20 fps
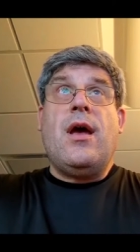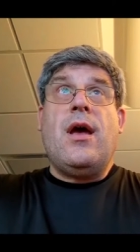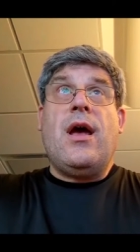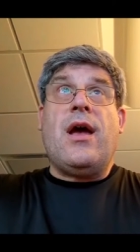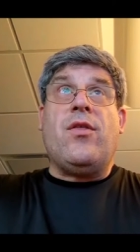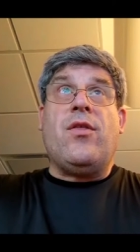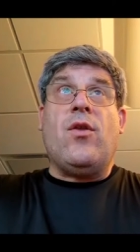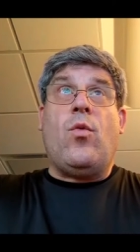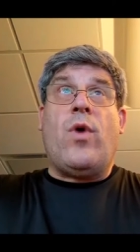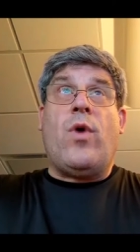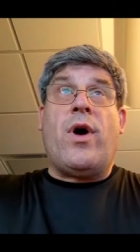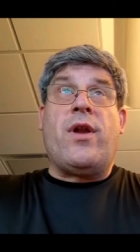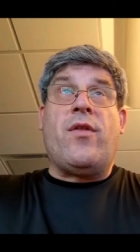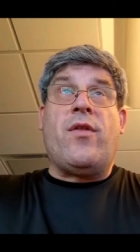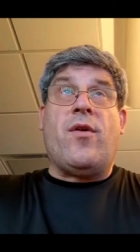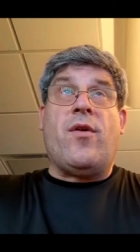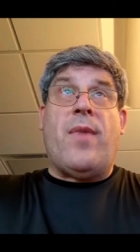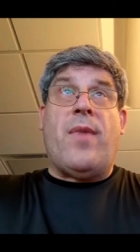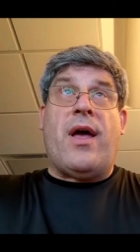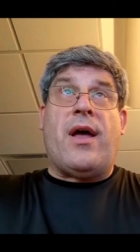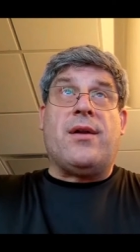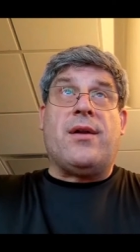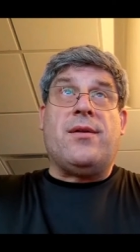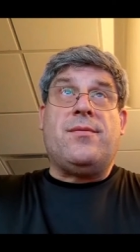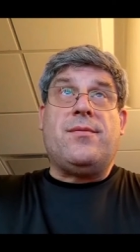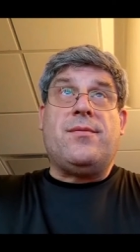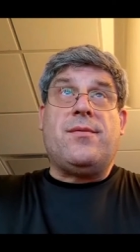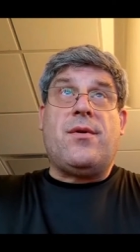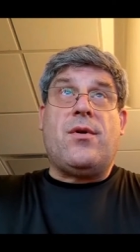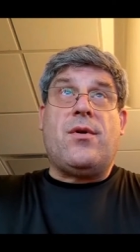And the one of the
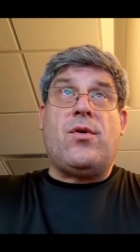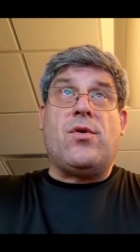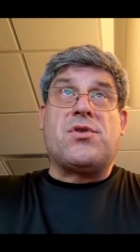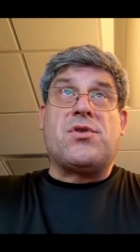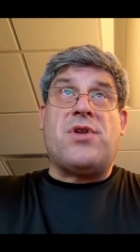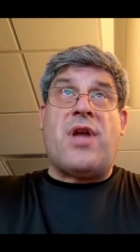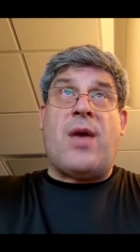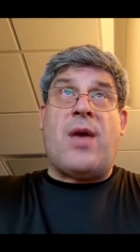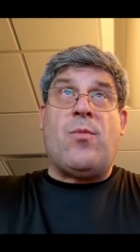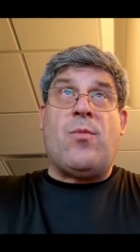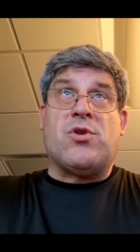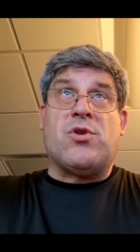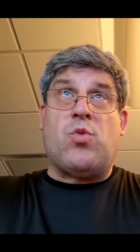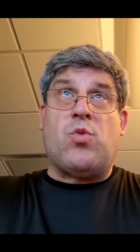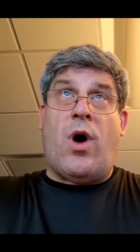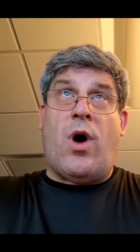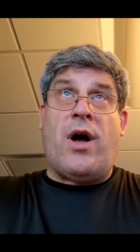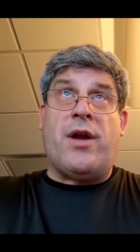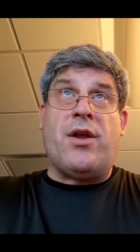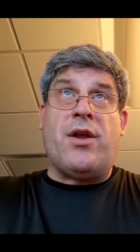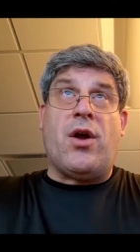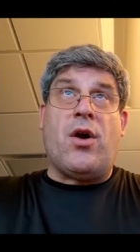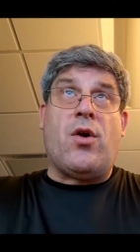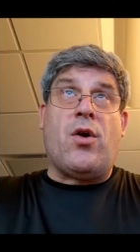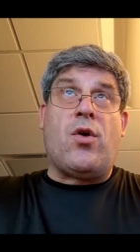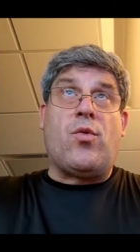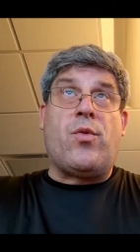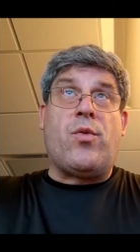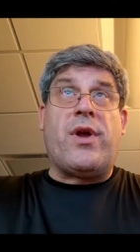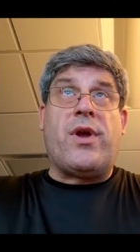men, whose name was
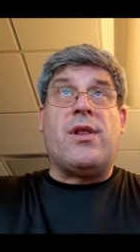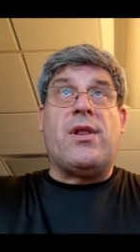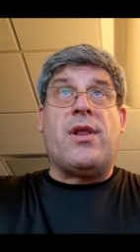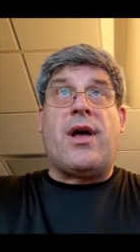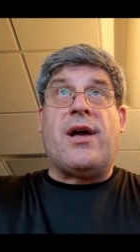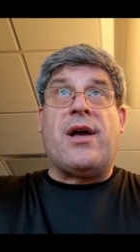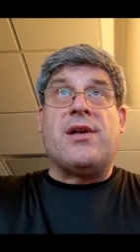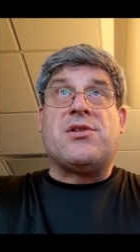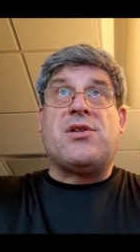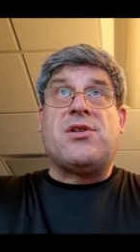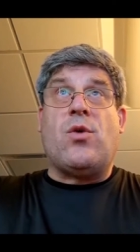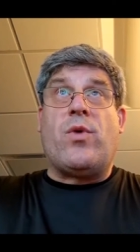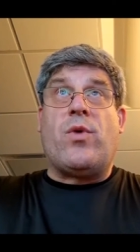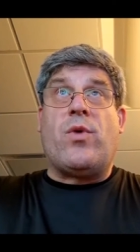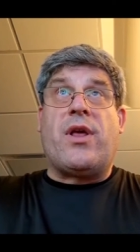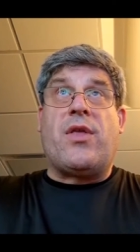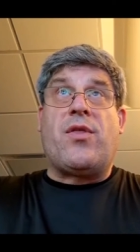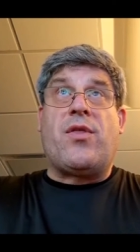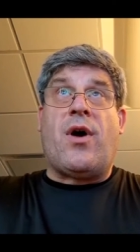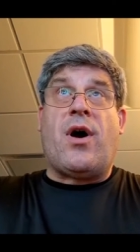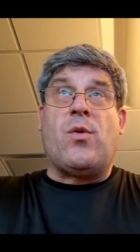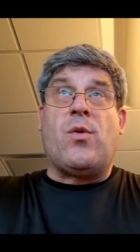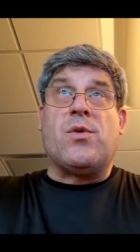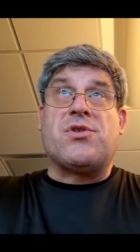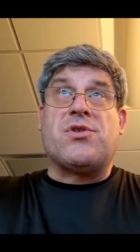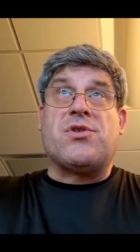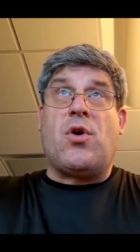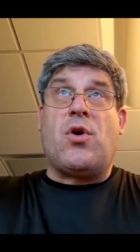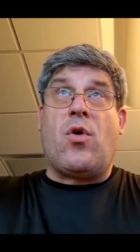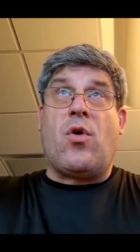Wonhyo, realized that what he thought
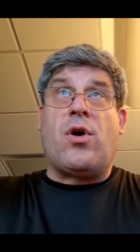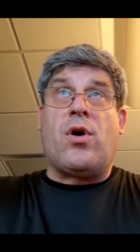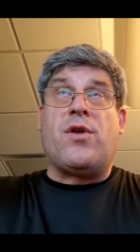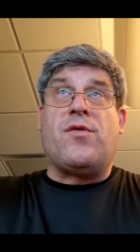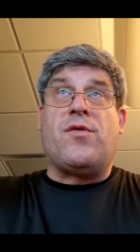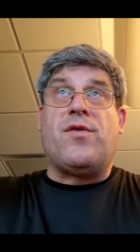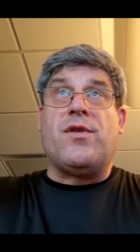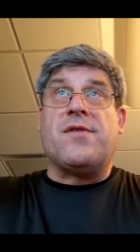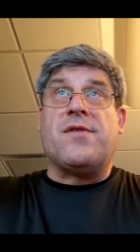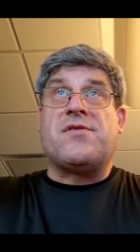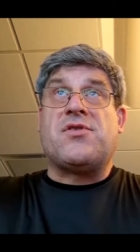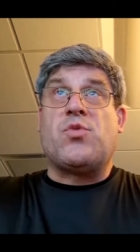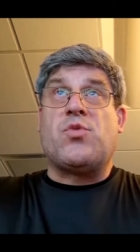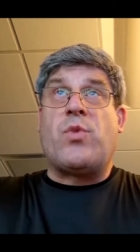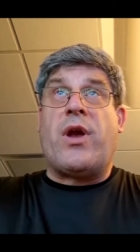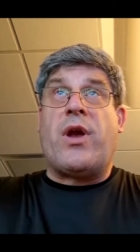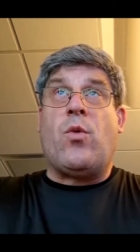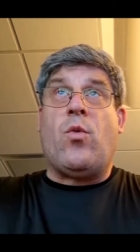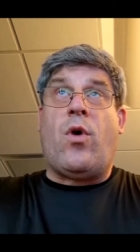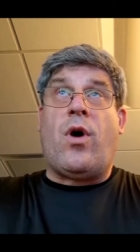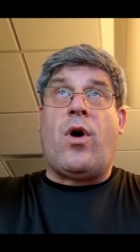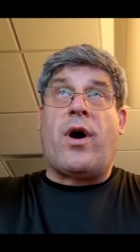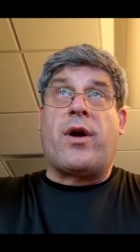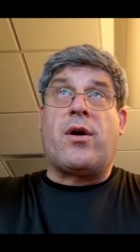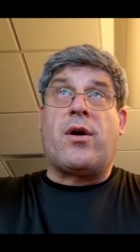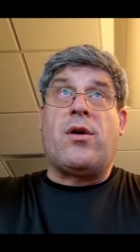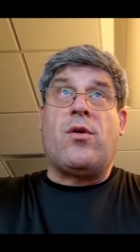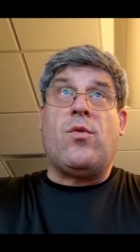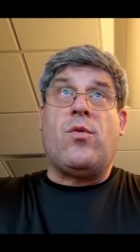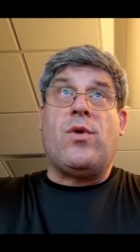was a gourd full of sweet
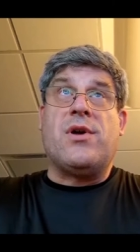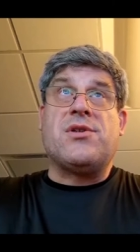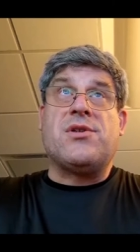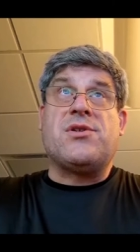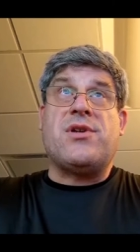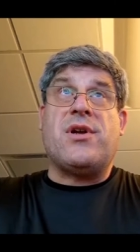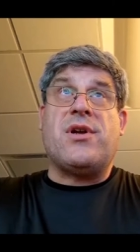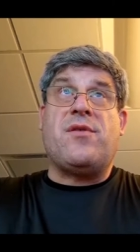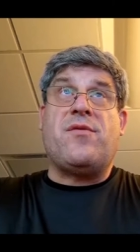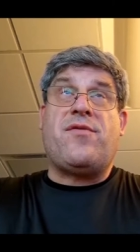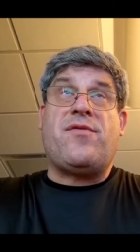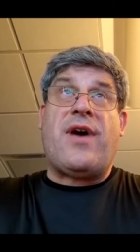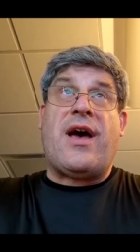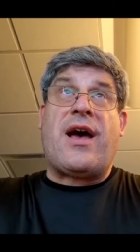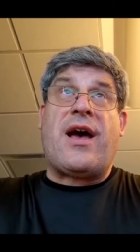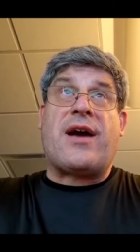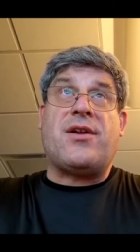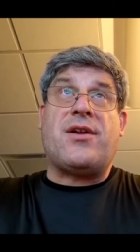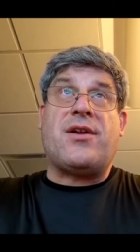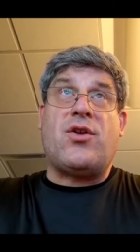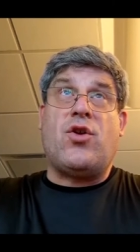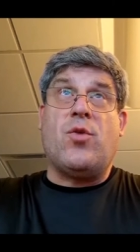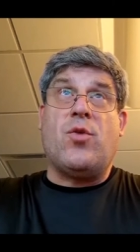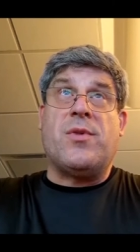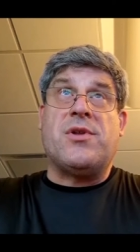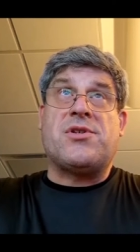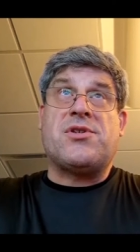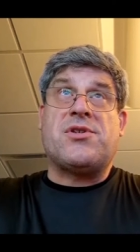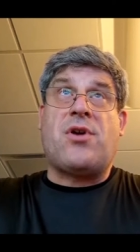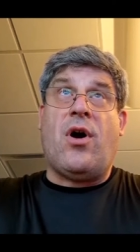water was, in fact, a
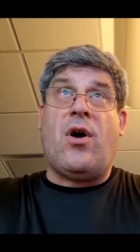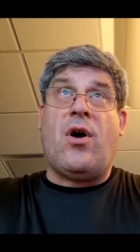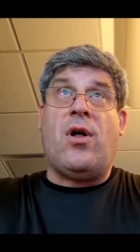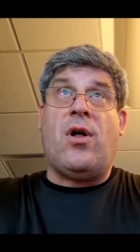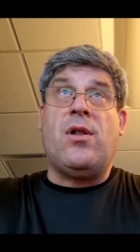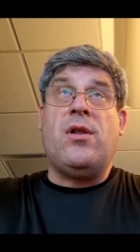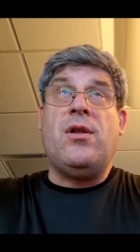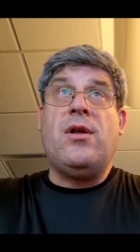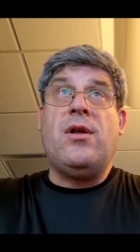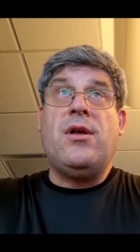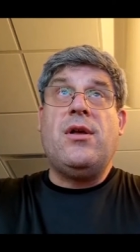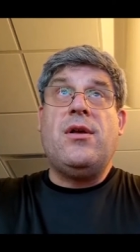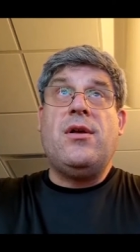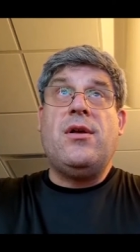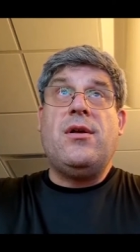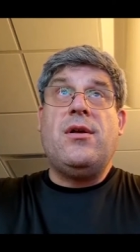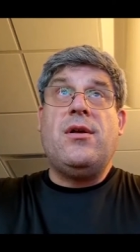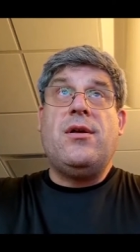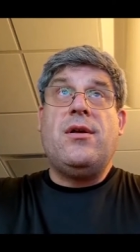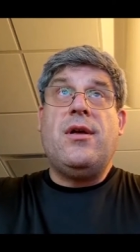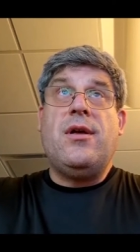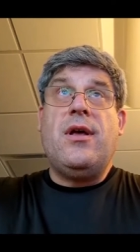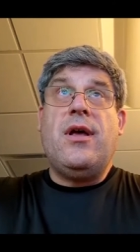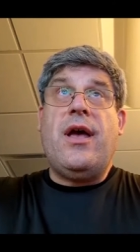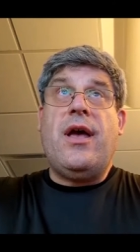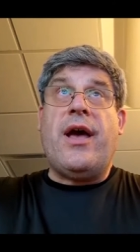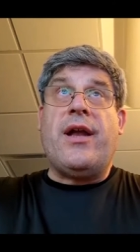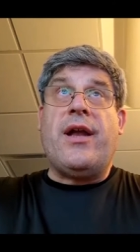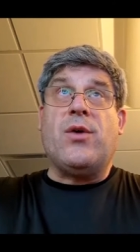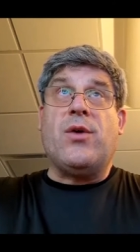human skull,
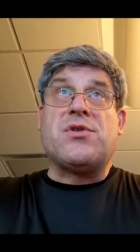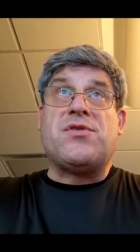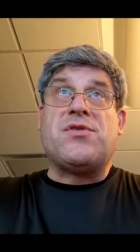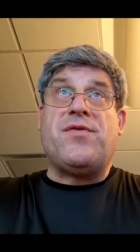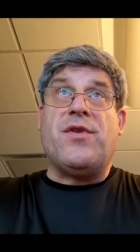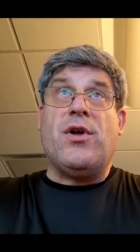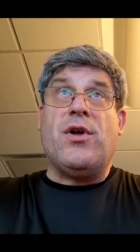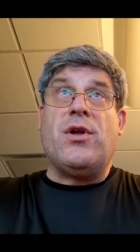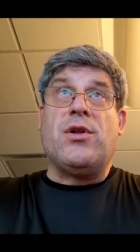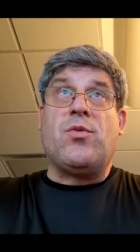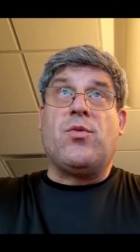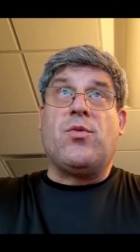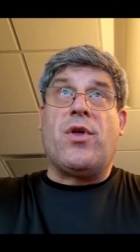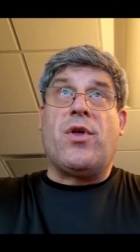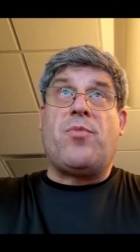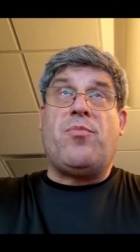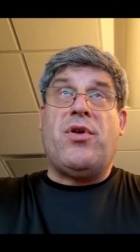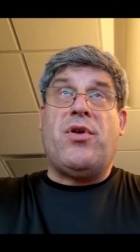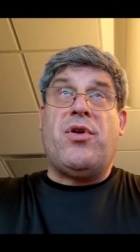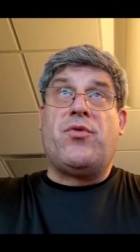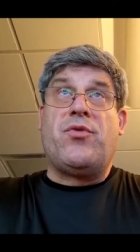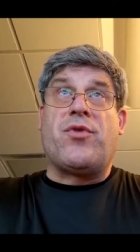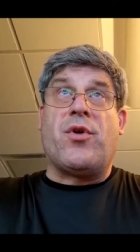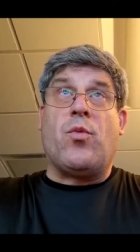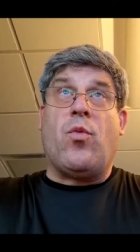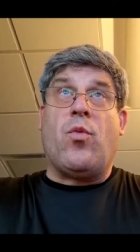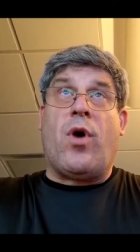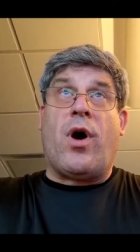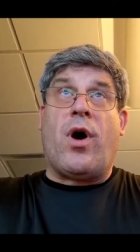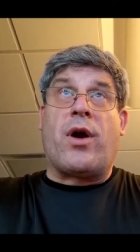and it was filled with
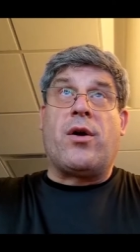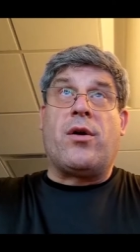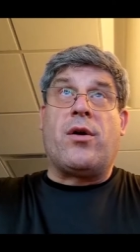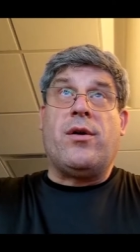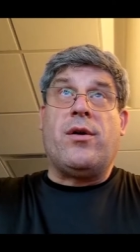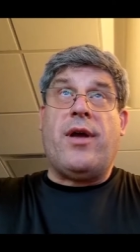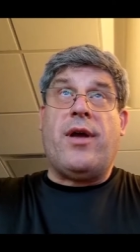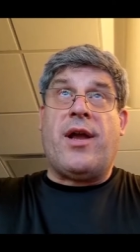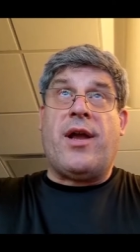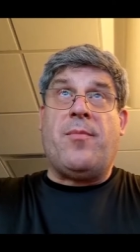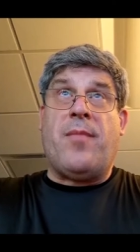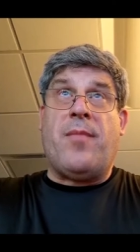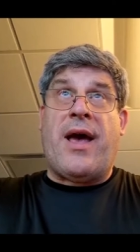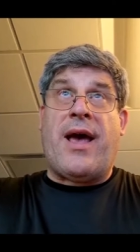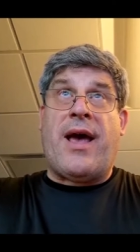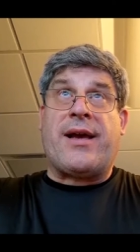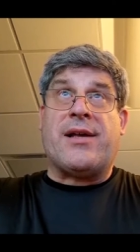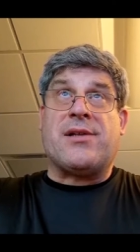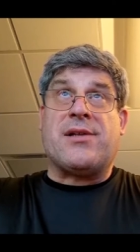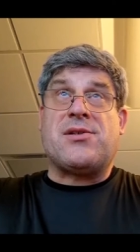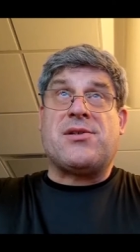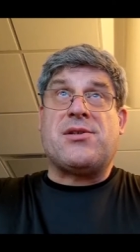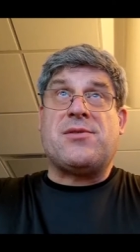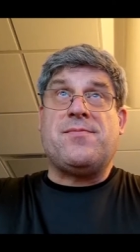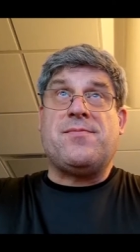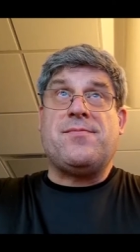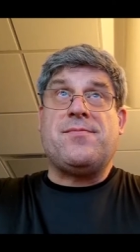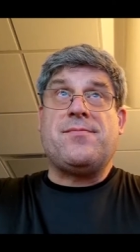putrid water and maggots.